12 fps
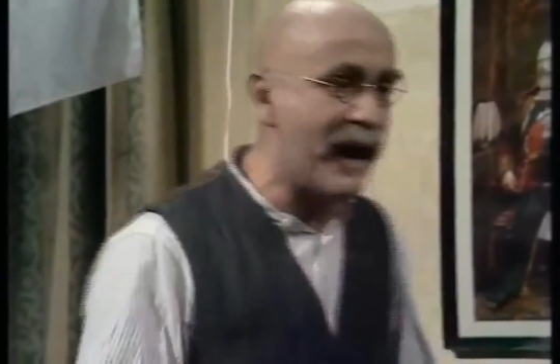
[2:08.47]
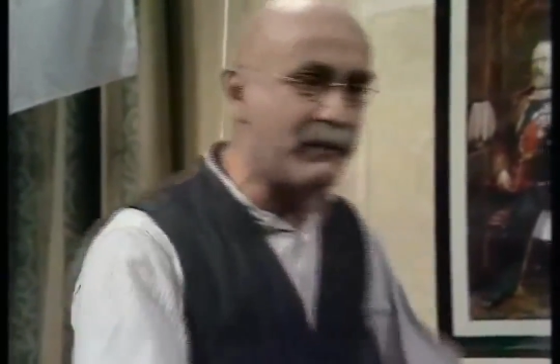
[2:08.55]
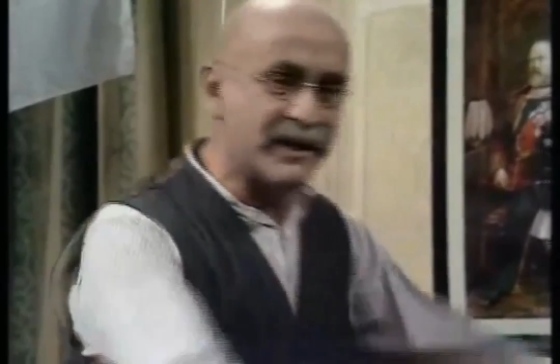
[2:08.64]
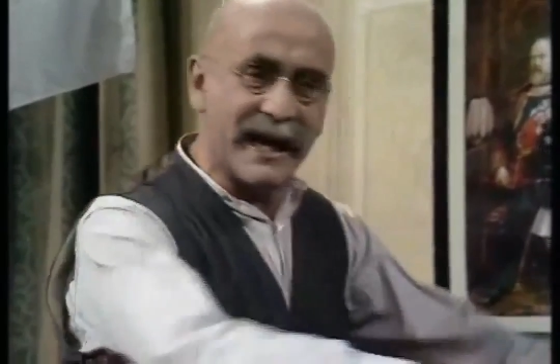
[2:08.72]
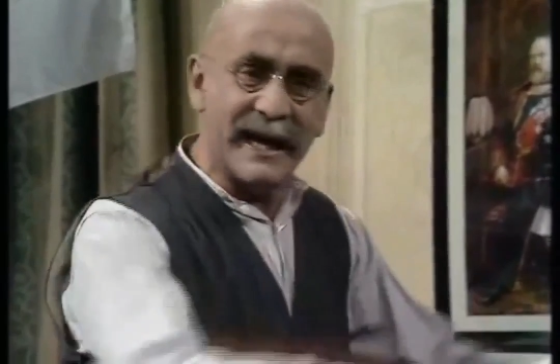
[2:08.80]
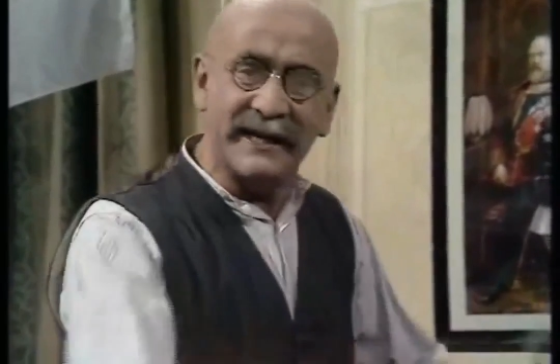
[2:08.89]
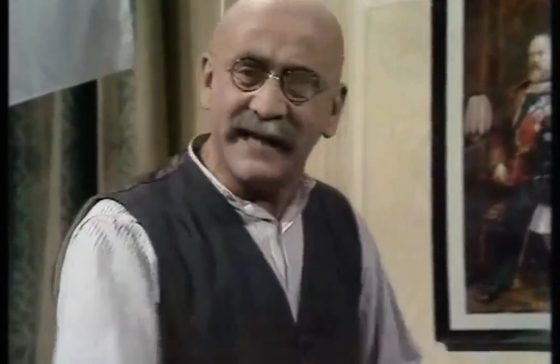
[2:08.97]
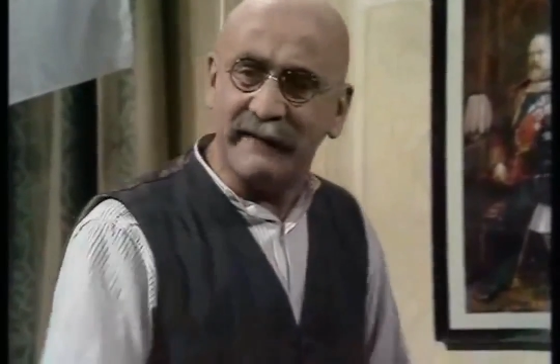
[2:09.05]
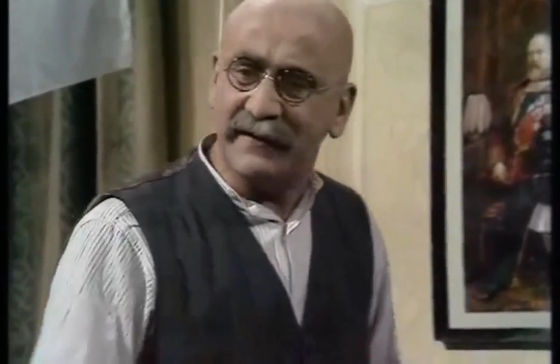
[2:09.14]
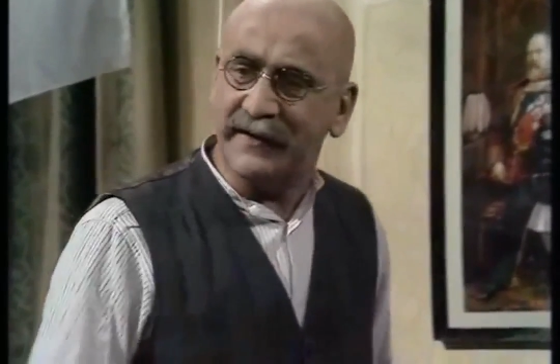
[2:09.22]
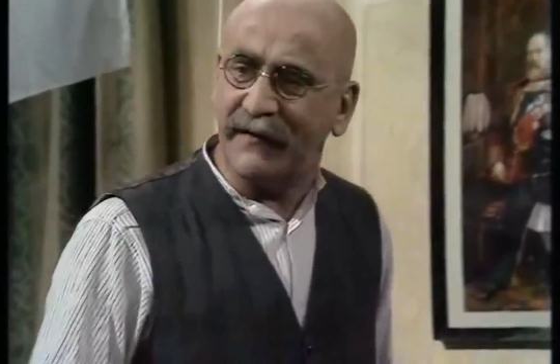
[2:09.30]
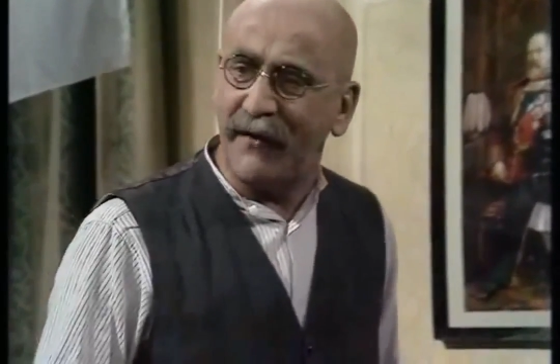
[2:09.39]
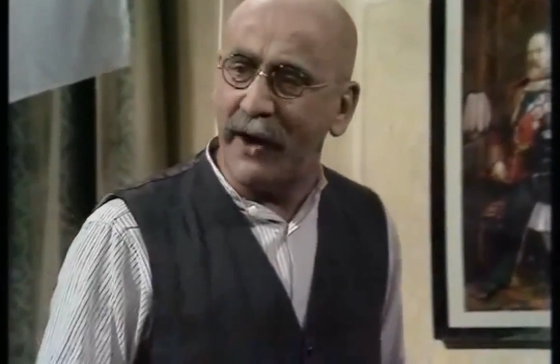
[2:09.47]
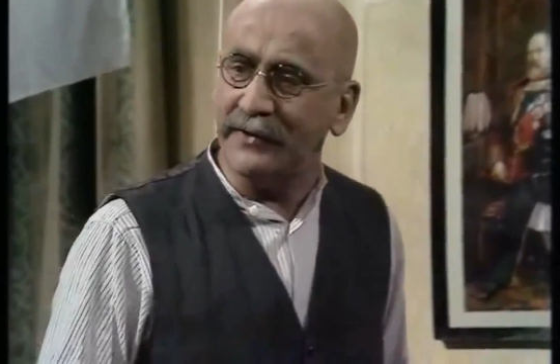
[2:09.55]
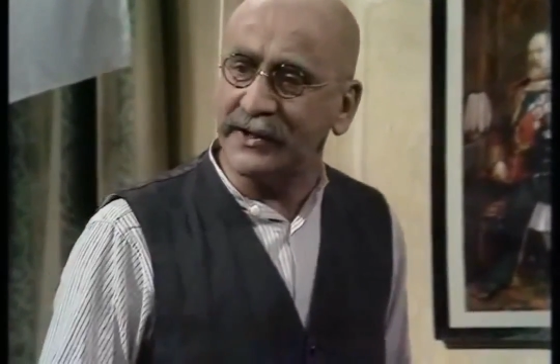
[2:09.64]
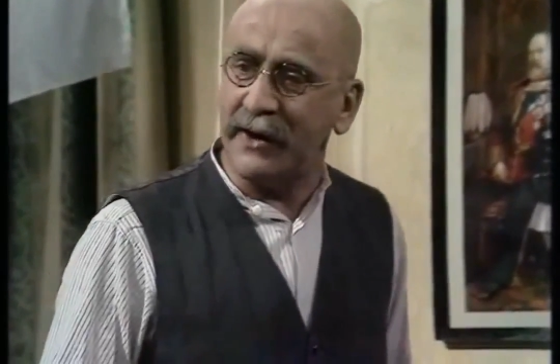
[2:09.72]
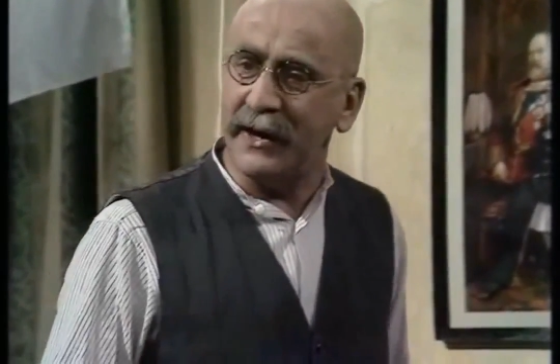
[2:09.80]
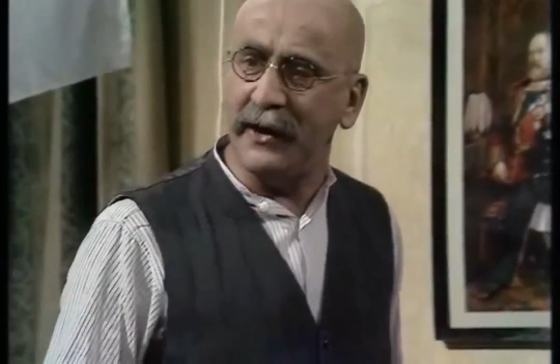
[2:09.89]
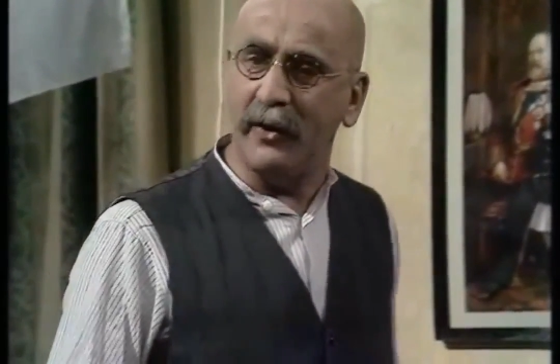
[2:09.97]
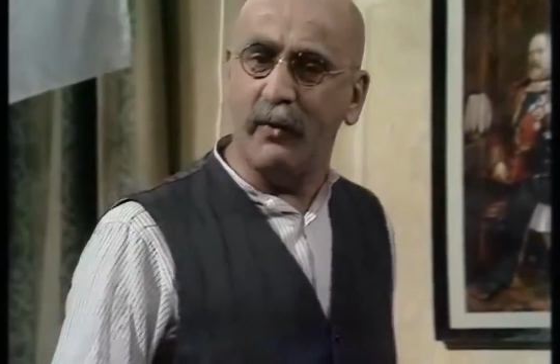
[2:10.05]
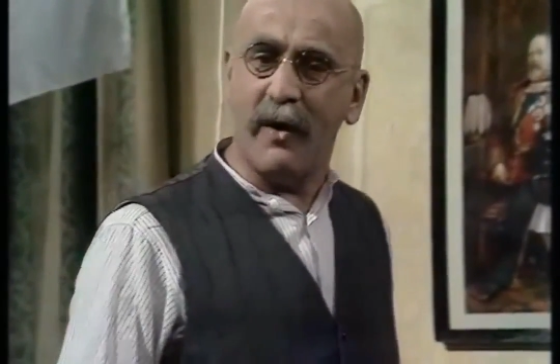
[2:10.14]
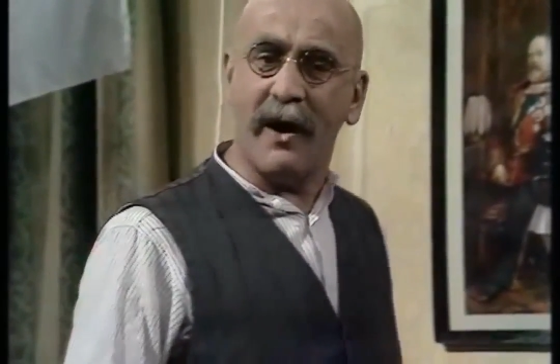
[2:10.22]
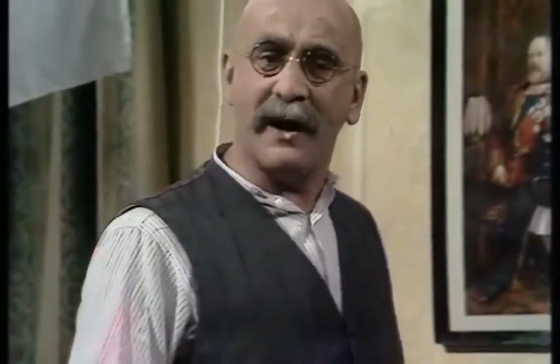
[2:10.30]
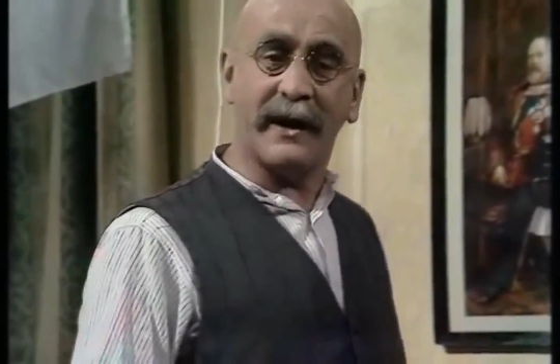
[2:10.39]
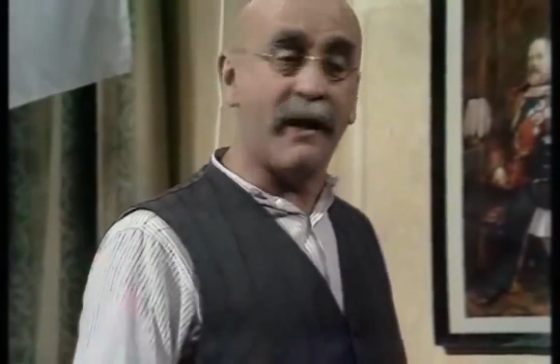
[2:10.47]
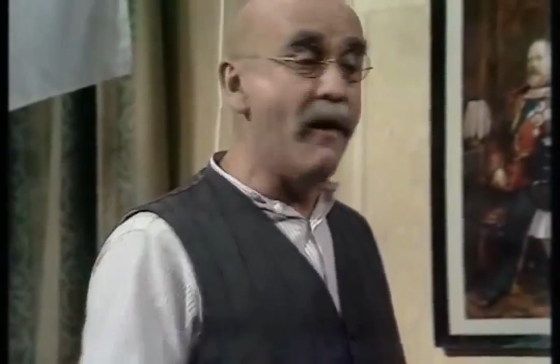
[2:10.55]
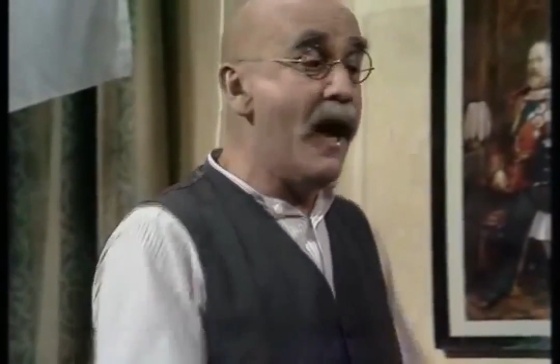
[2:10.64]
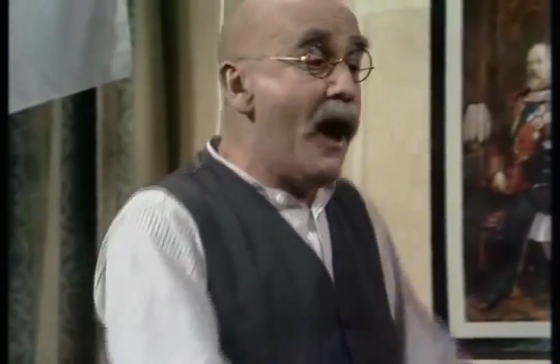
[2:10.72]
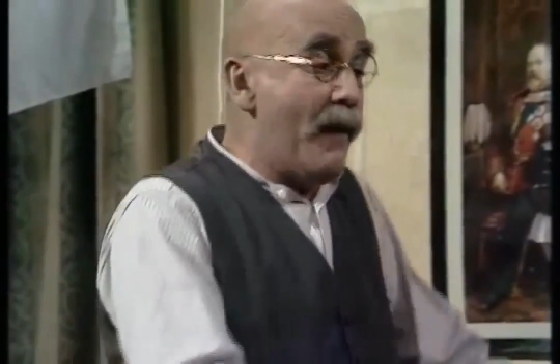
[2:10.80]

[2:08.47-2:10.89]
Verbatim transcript: that was at his other's throats only a little while ago.